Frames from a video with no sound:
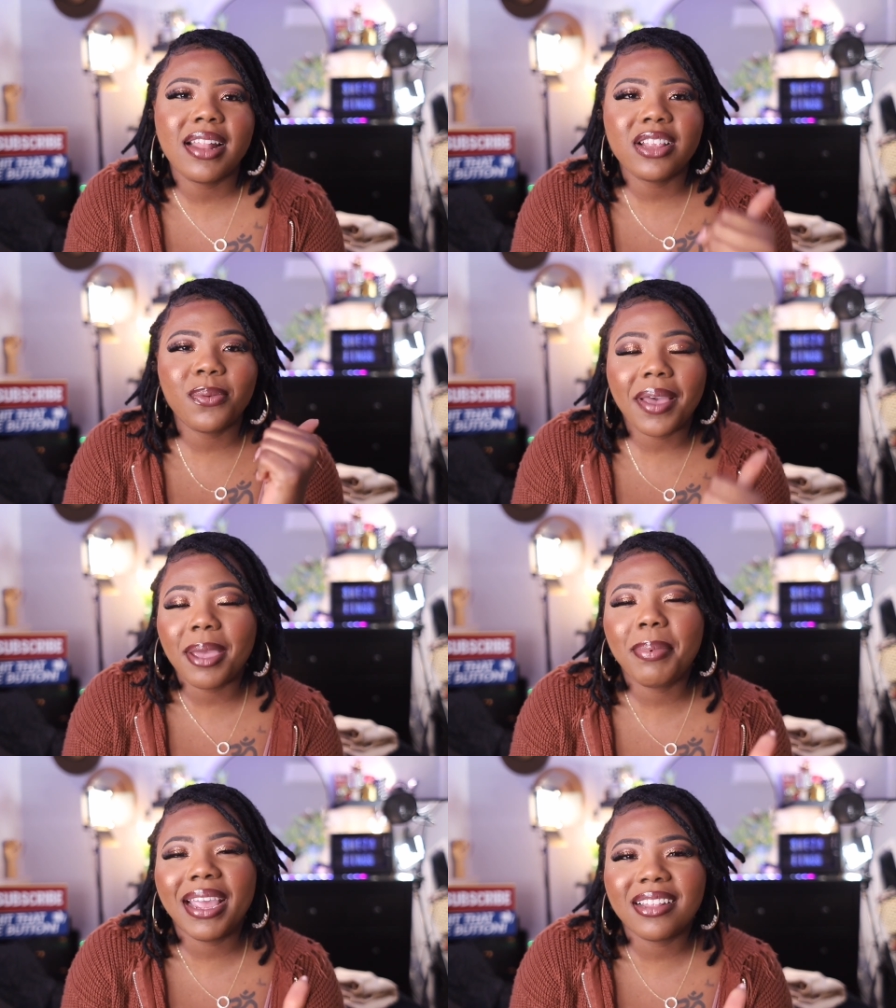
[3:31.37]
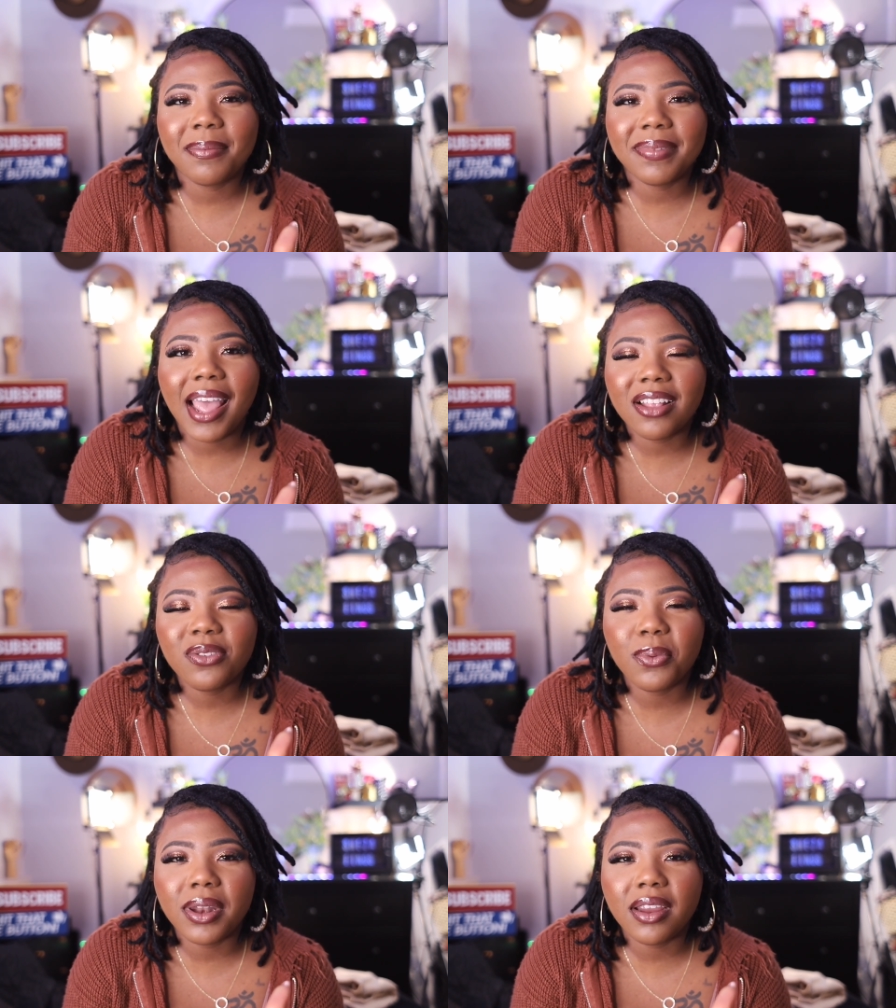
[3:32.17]
That's why I picked up that
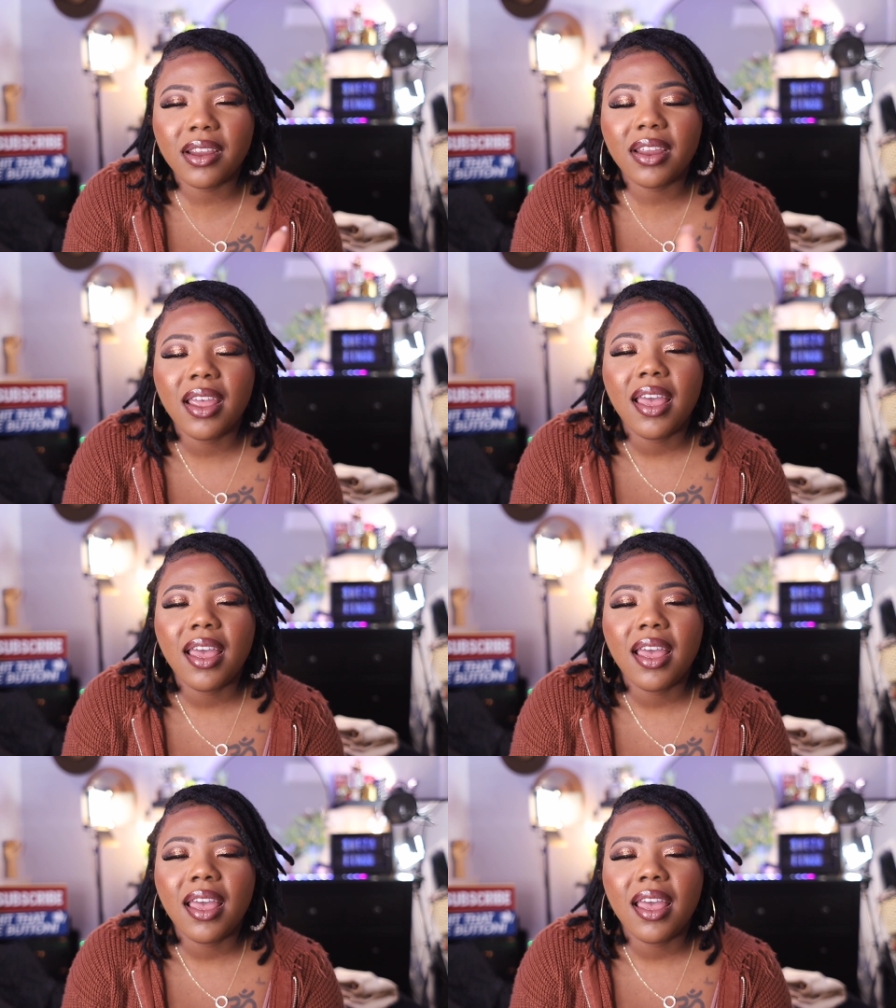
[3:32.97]
sweater.